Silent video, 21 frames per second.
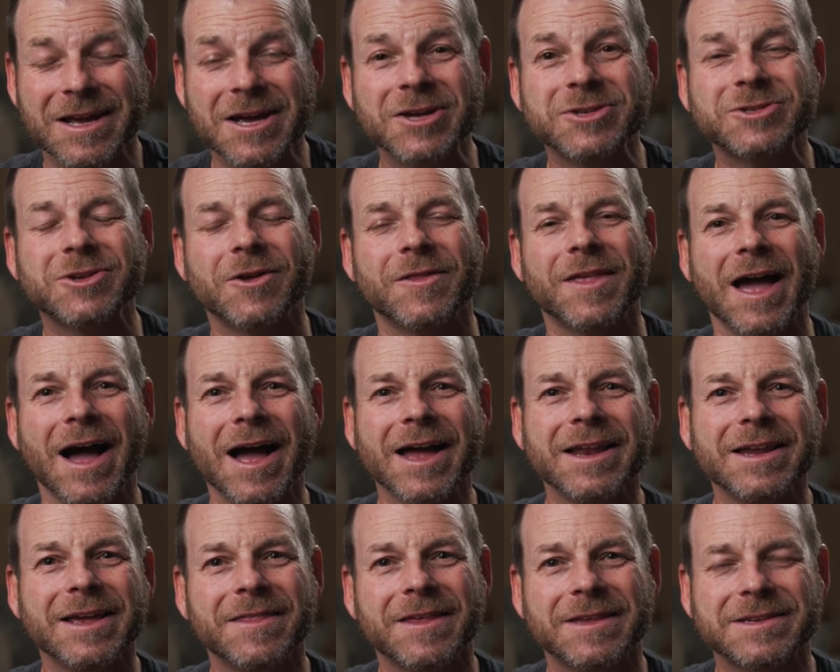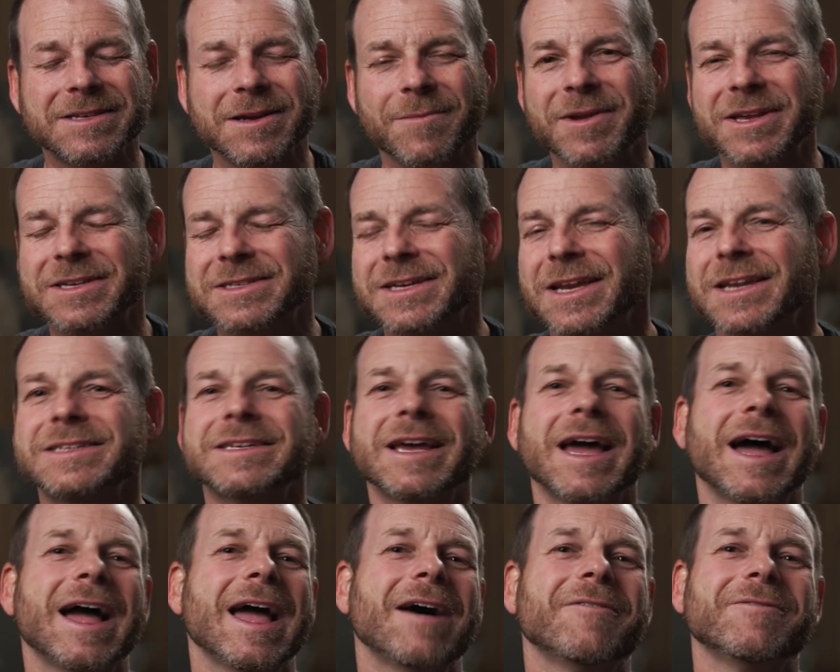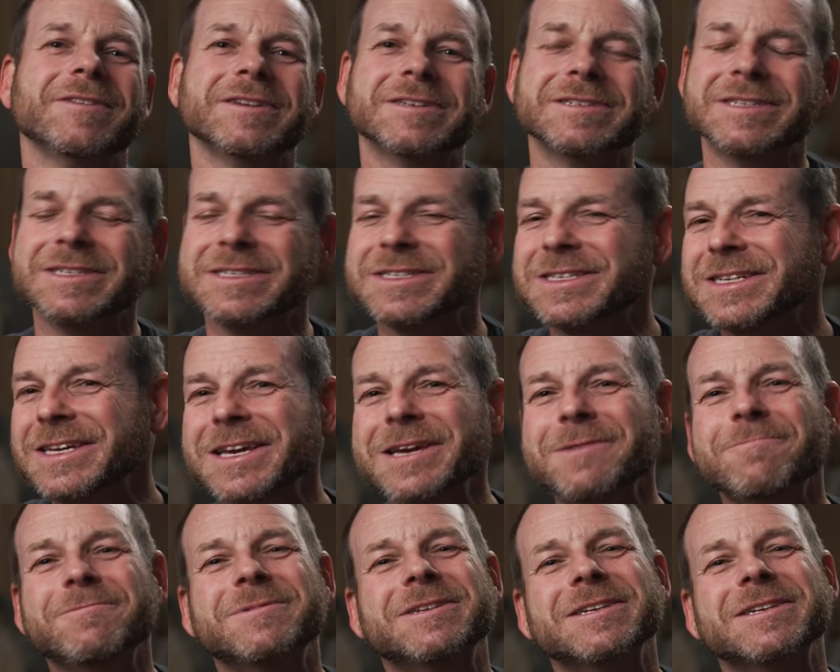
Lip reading: So the idea that somebody's going to say, I have this deep